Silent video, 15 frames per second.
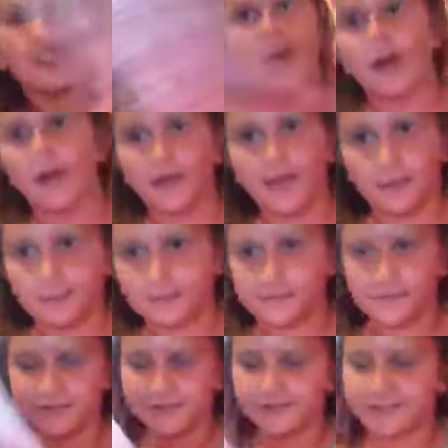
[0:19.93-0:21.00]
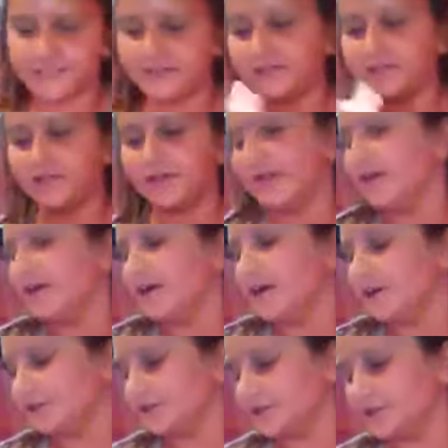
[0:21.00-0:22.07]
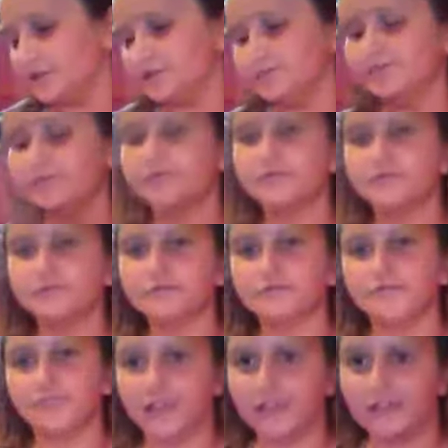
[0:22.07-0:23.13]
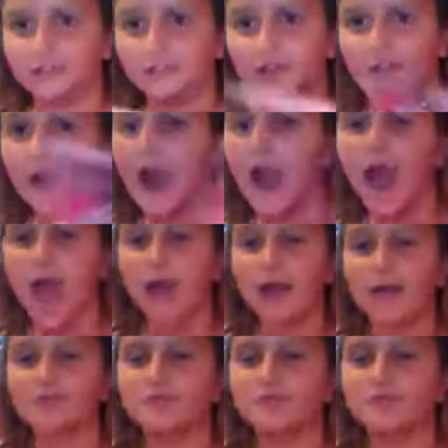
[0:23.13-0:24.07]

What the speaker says: Times, just a little thing, and I'm